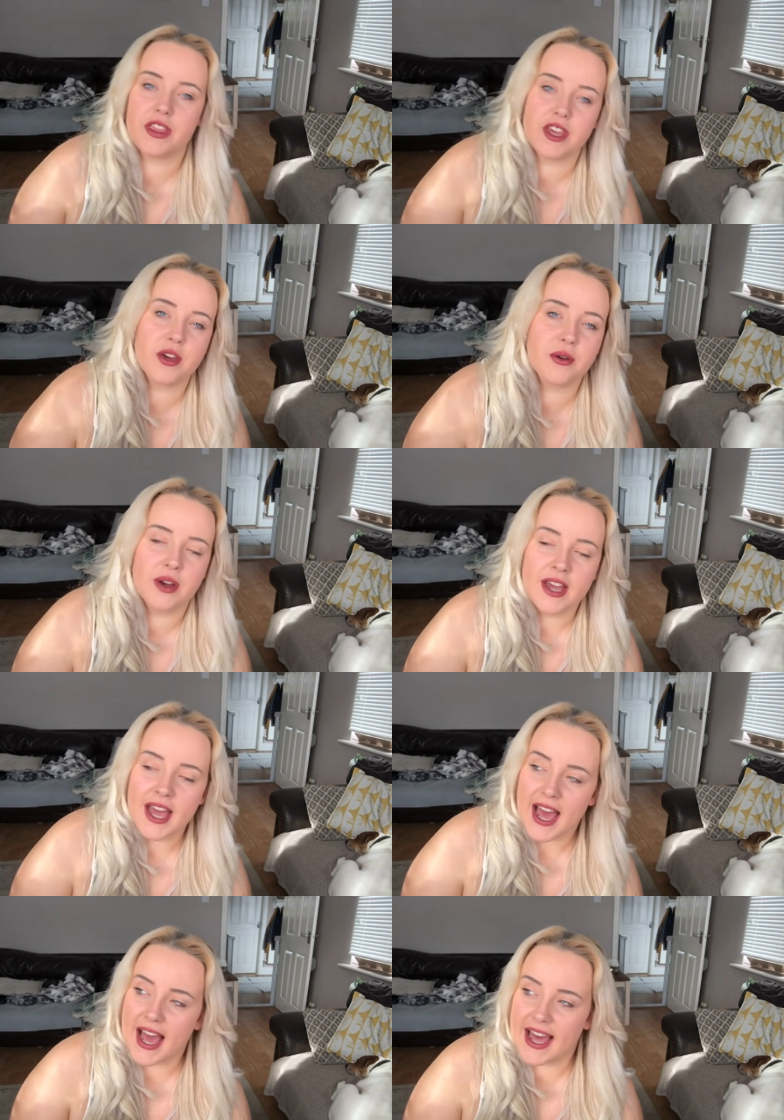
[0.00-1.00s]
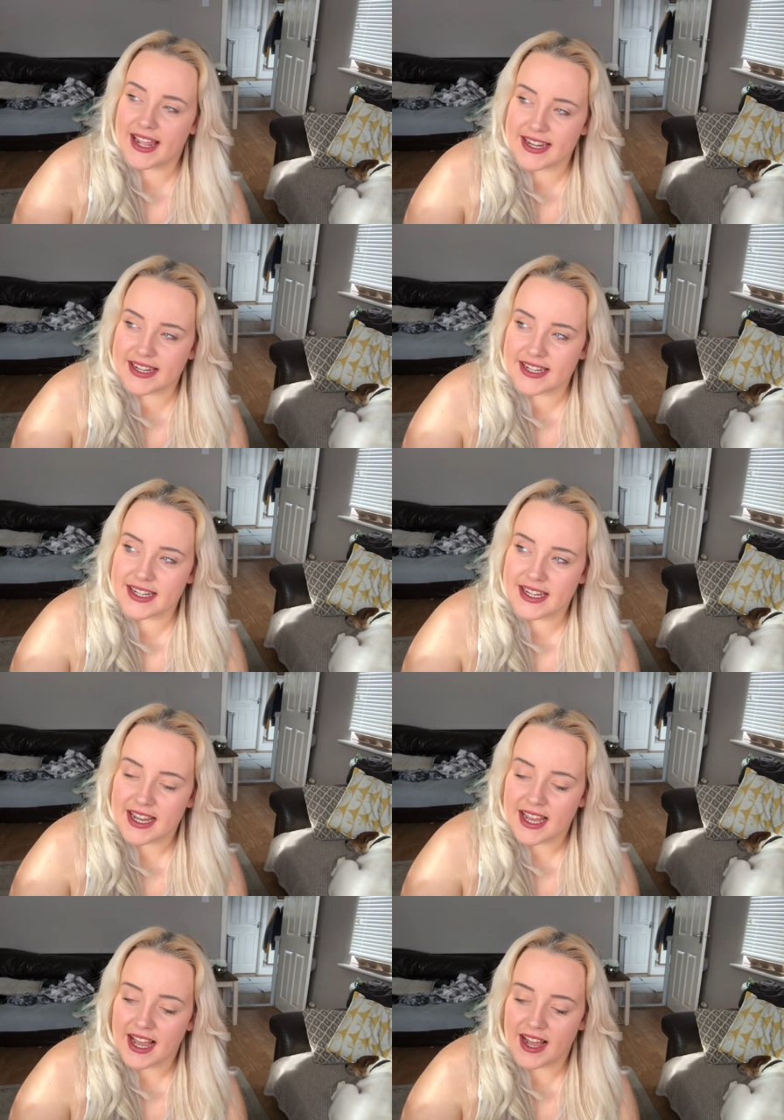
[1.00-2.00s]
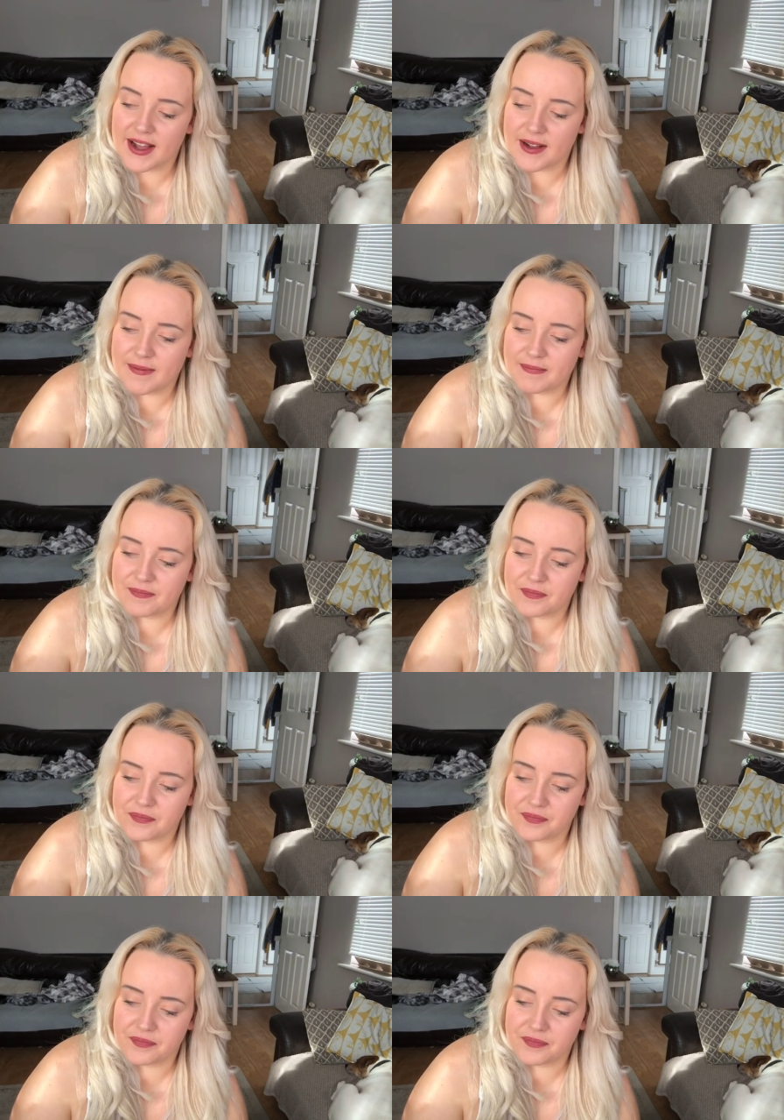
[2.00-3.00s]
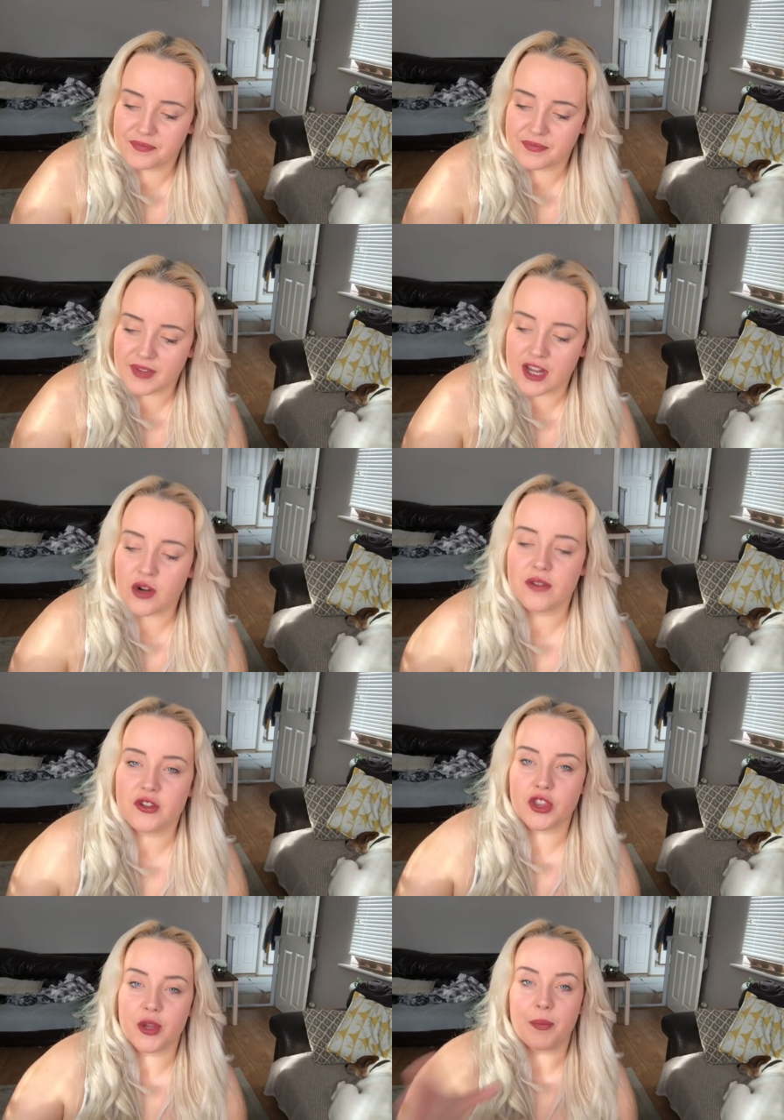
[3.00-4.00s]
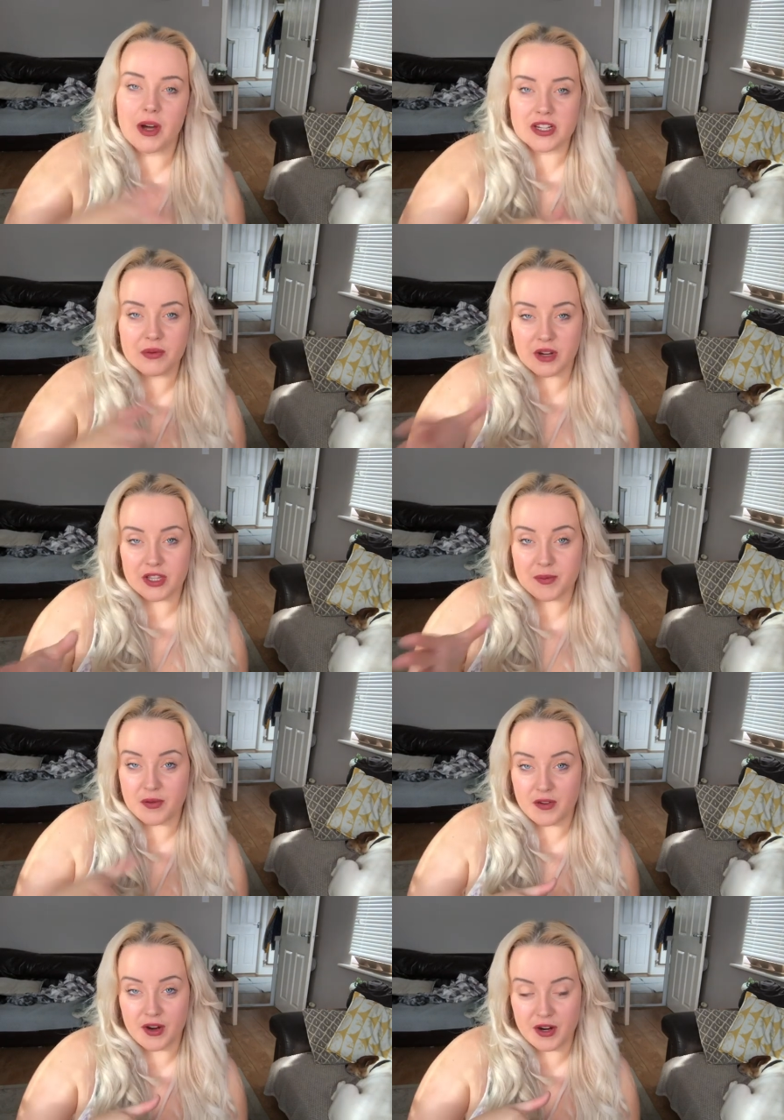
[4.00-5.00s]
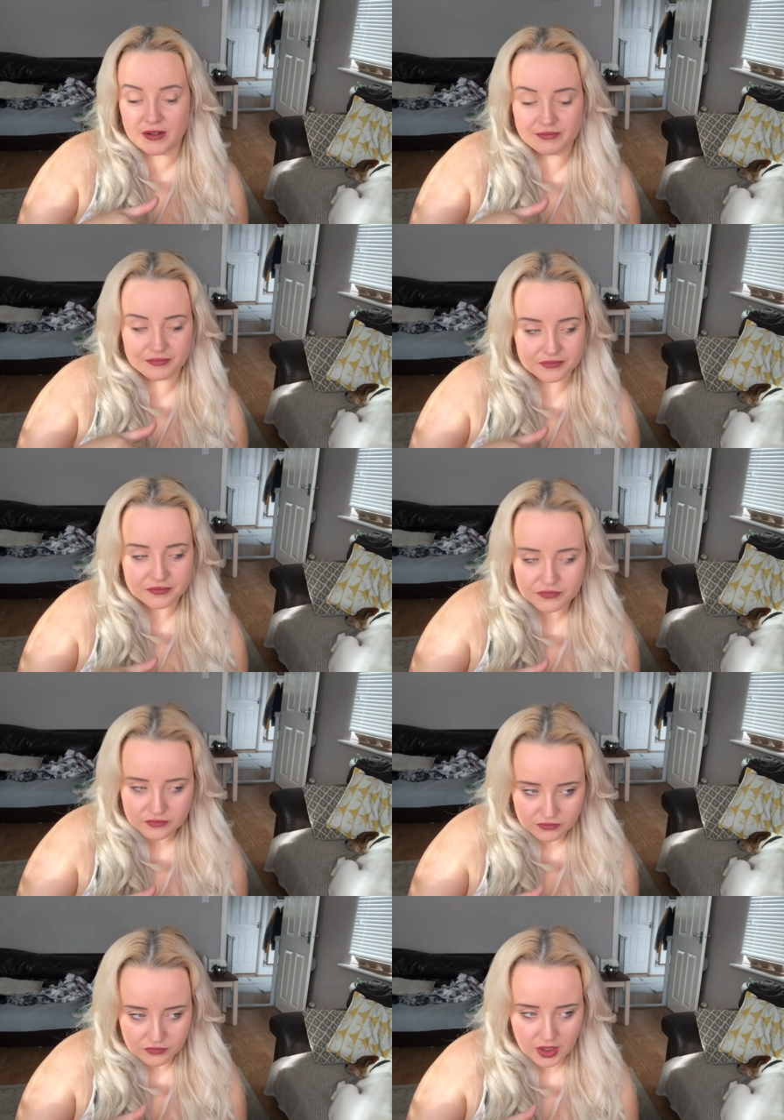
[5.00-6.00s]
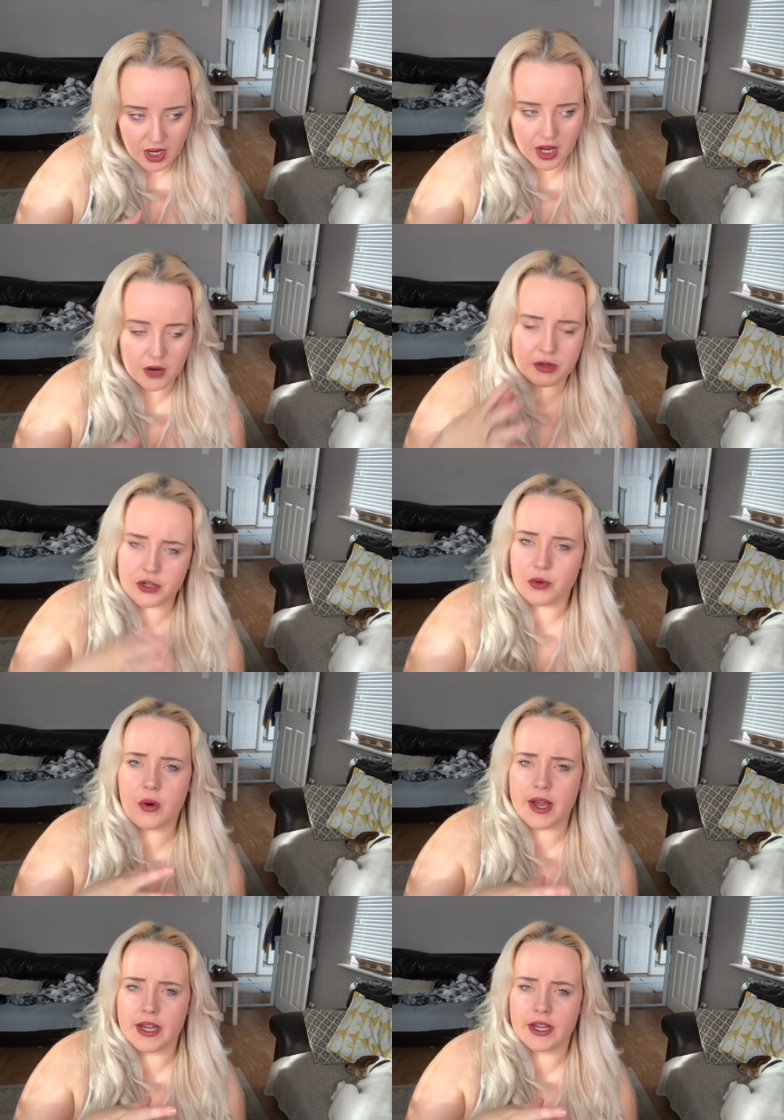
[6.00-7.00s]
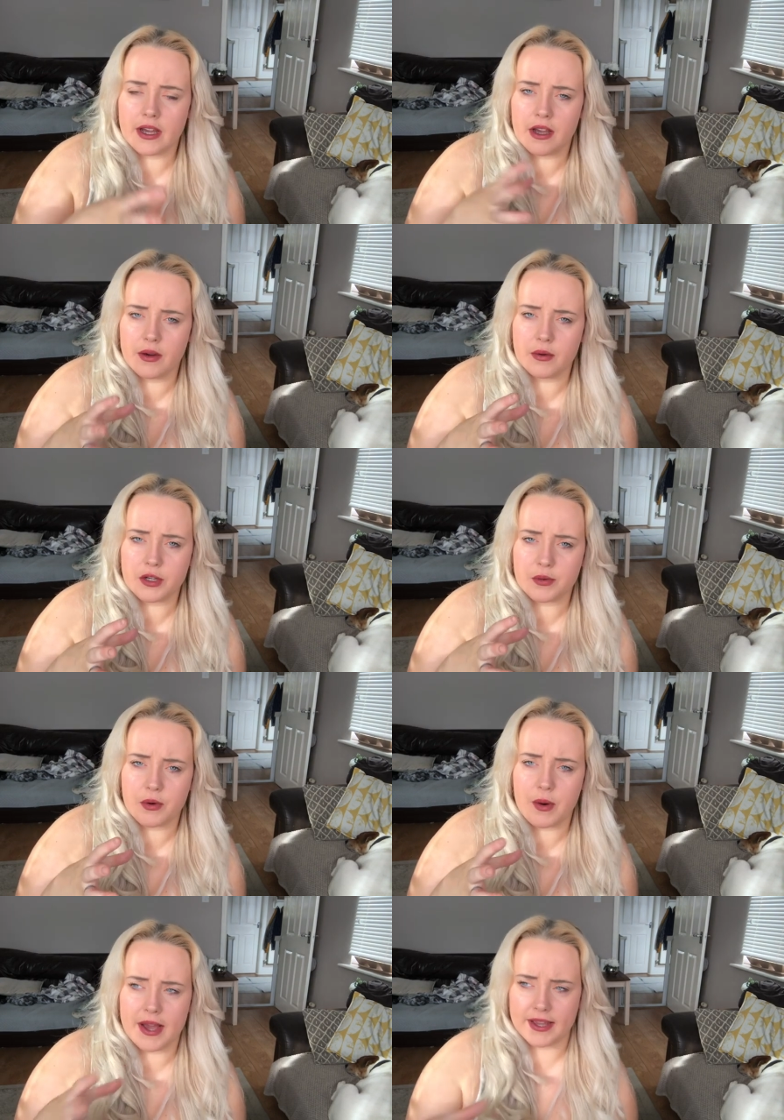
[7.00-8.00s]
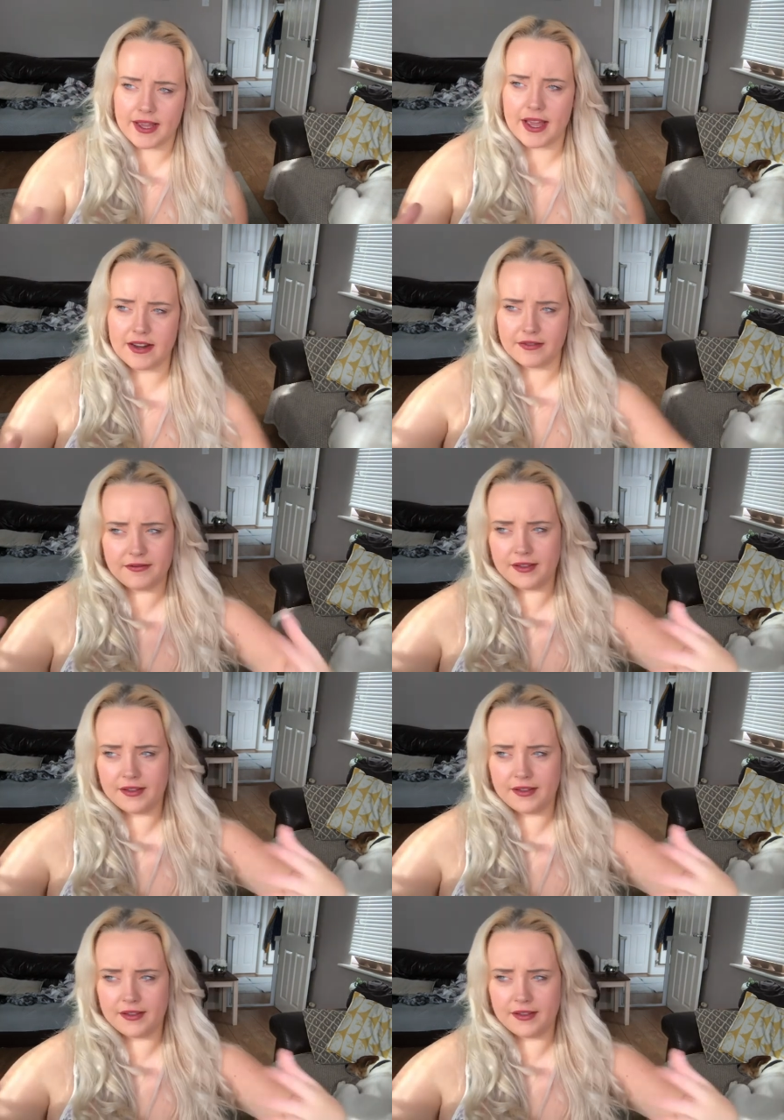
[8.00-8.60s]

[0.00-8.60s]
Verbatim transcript: with you, and um, I know I've done the body ones before, uh, which were quite, uh, which were quite kind of